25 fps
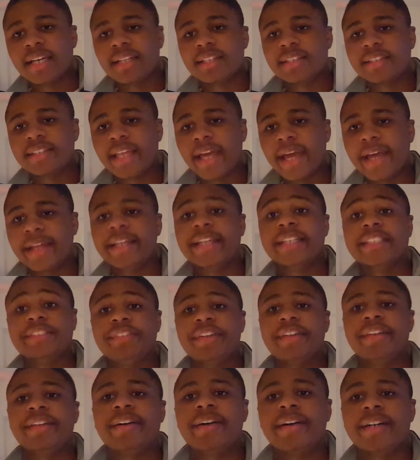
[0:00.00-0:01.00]
Now
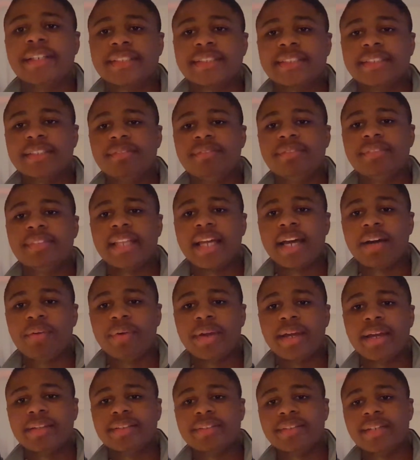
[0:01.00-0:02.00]
that is very awesome.
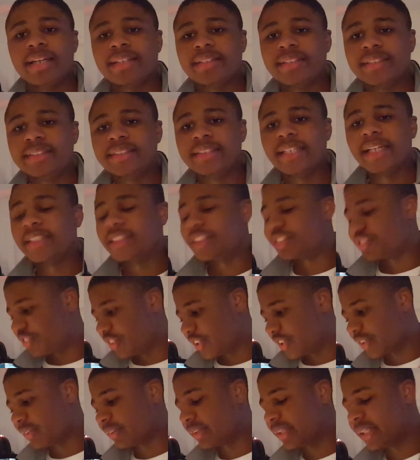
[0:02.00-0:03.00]
That way I don't have to
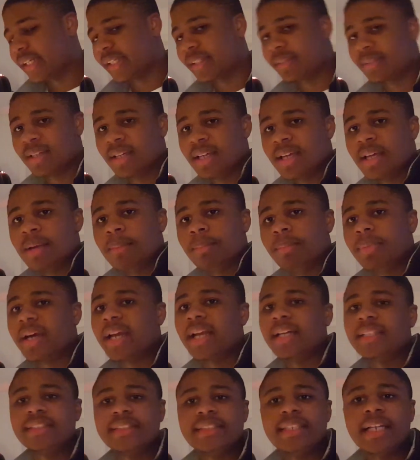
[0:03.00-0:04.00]
change it frequently,
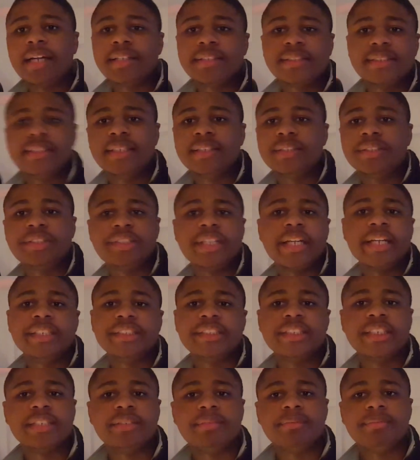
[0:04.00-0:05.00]
but I'll still
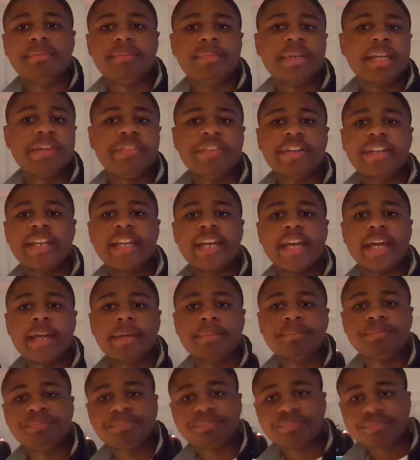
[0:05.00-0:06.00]
change it every
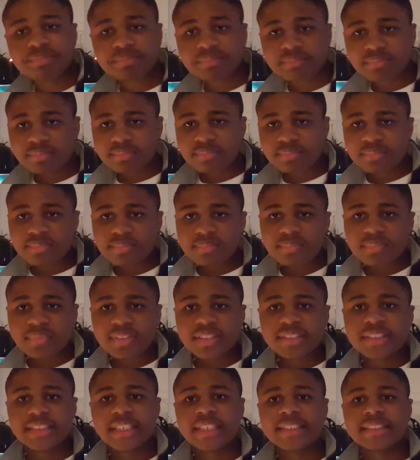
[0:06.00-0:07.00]
day,
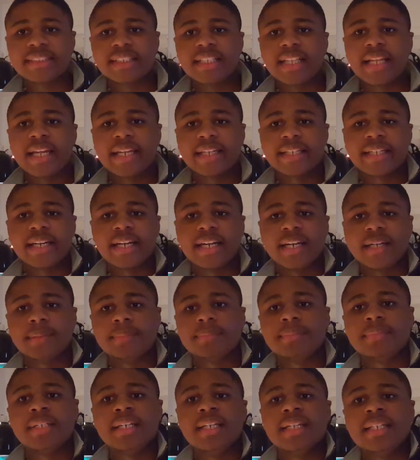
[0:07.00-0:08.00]
just like
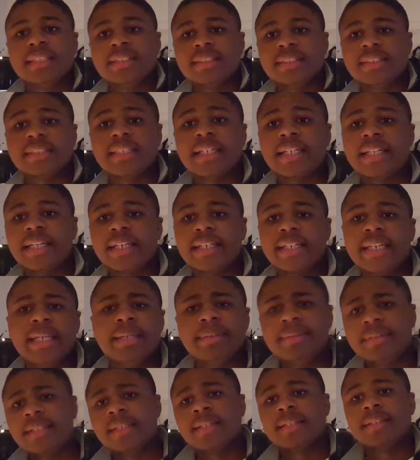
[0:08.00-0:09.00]

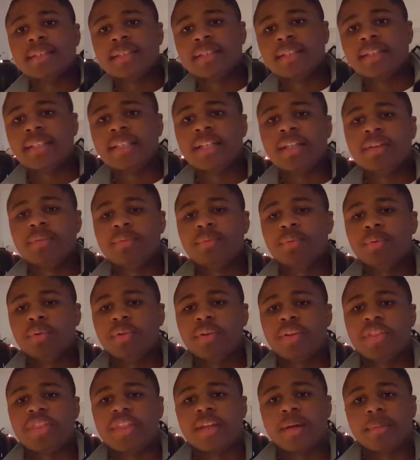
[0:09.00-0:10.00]
they keep the
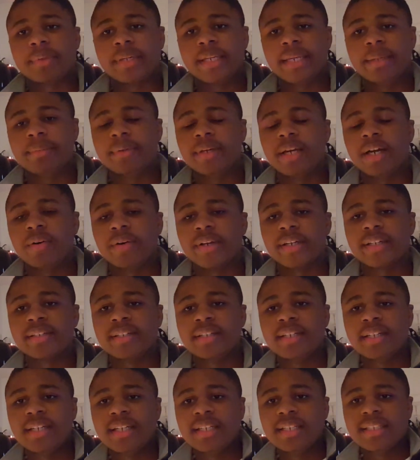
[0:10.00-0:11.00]
rule of thumb keep
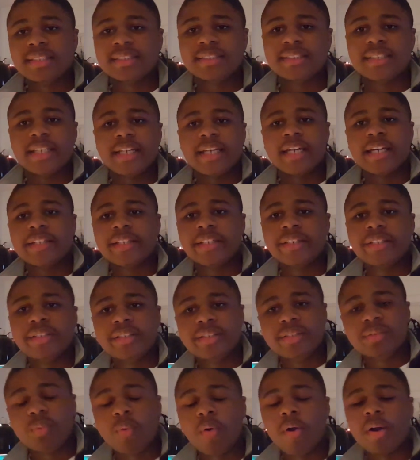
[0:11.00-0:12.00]
going. So yeah,
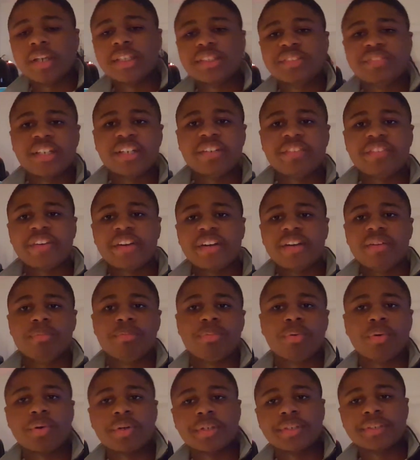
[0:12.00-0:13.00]
the water is very,
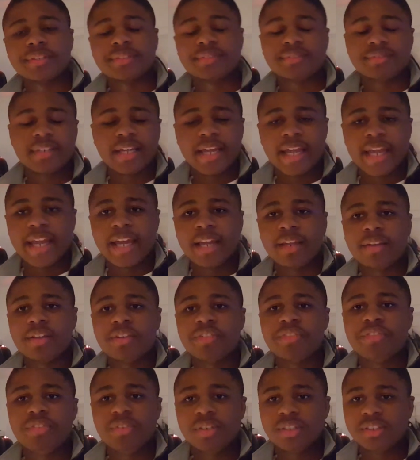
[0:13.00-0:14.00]
very important,
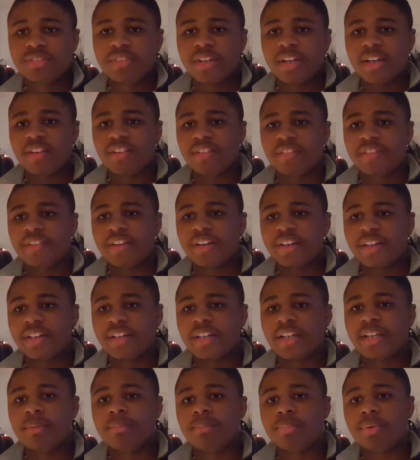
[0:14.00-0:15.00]
and the food is very,
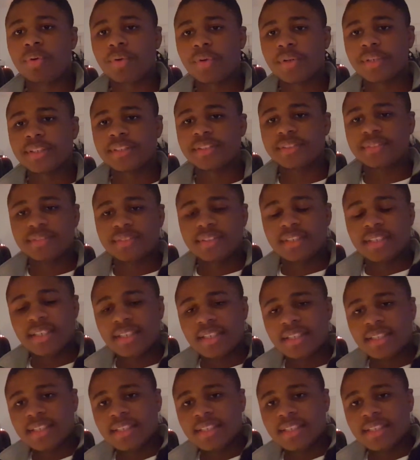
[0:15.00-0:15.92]
very important.